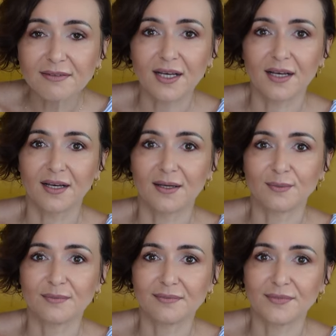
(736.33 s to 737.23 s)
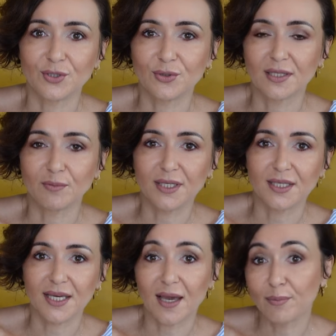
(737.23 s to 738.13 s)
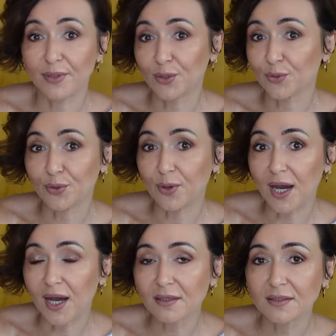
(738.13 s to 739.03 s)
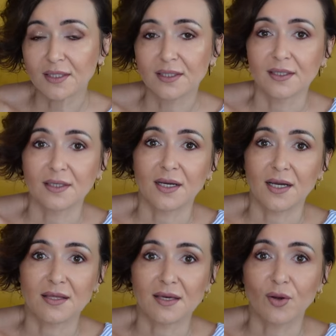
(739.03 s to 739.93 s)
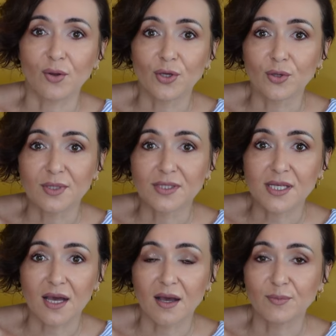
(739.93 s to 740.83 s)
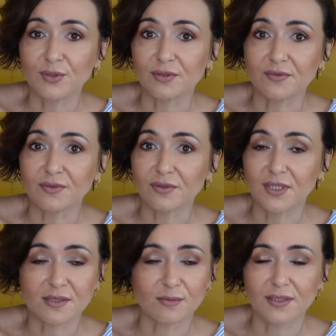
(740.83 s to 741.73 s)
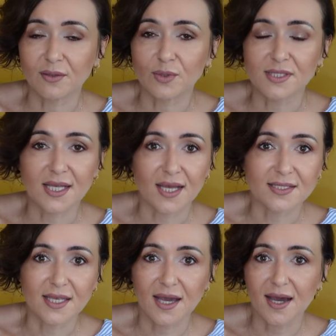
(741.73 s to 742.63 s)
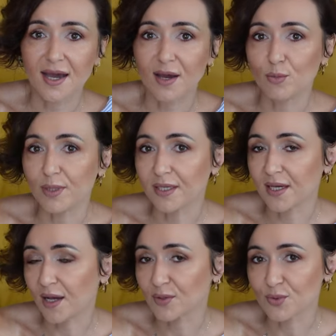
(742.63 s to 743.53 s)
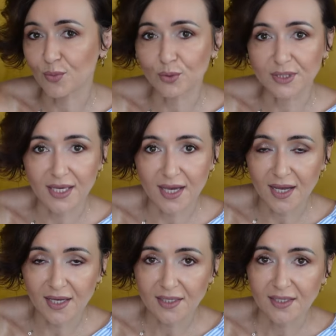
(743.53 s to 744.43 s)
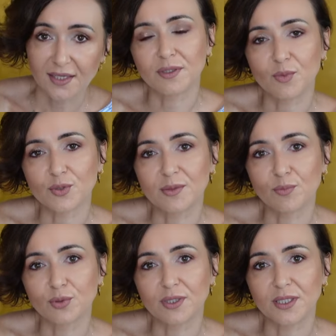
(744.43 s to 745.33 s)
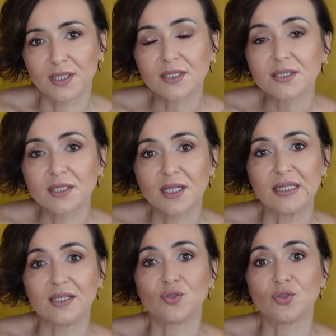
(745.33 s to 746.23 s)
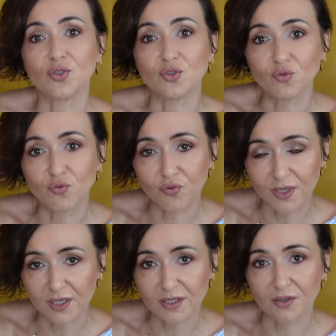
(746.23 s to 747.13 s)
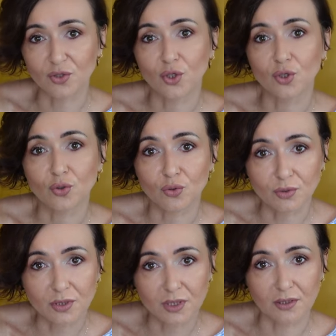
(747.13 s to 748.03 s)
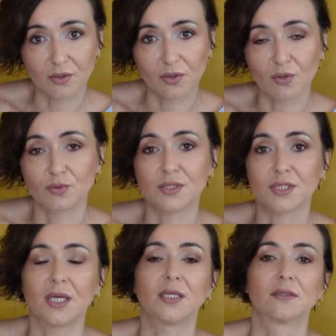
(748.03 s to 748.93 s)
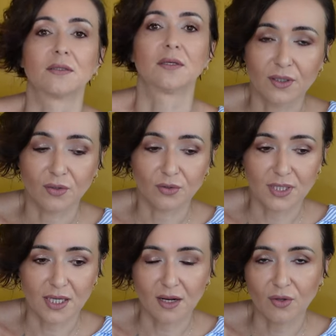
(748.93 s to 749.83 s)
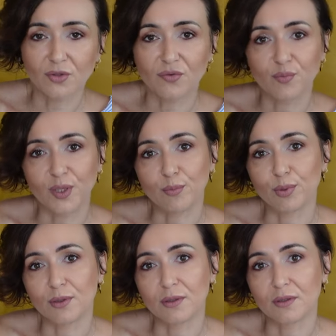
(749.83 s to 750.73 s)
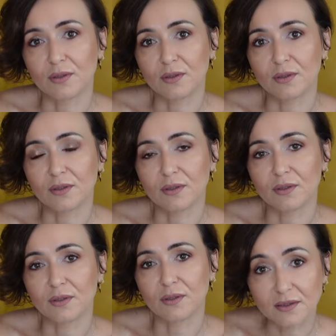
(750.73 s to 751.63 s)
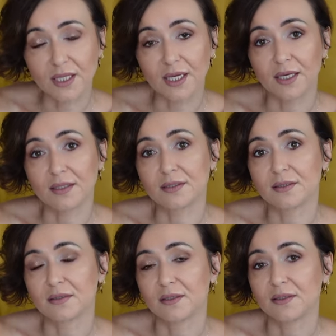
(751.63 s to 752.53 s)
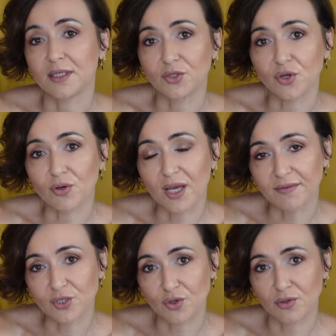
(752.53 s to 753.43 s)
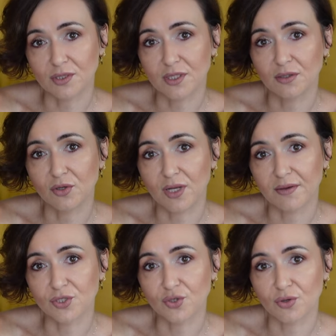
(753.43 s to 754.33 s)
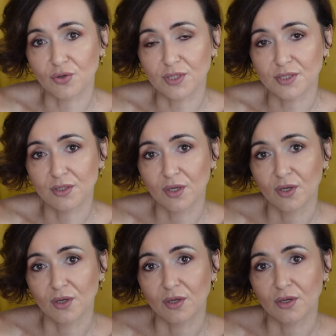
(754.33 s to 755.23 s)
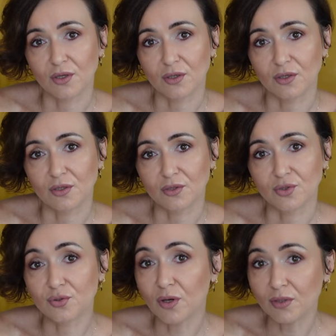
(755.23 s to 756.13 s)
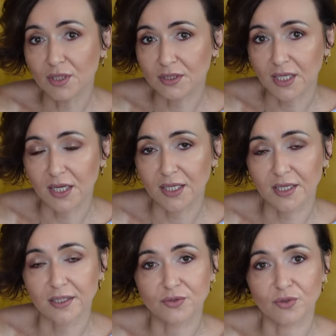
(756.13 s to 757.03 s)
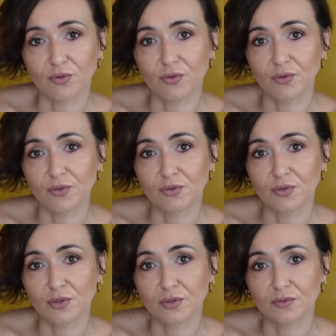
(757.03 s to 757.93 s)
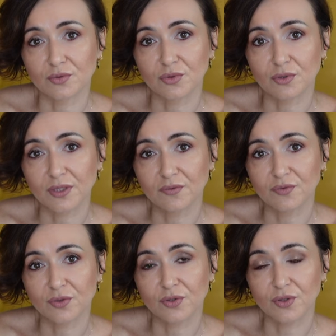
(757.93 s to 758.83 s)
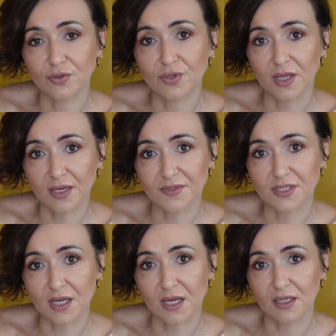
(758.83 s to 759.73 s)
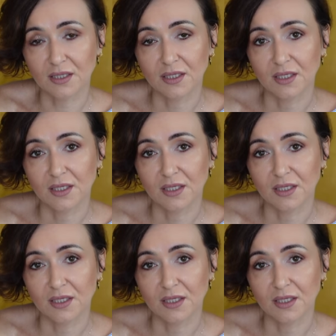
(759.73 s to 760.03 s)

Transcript: Um, you can be happy who you are I think all humans are beautiful, doesn't matter what size they are, how big, how small they are. The most important is that you feel good in your own skin. Look, there are a lot of people that they don't have a choice, they don't have a choice uh, to go on a diet or uh, to live healthy lifestyle.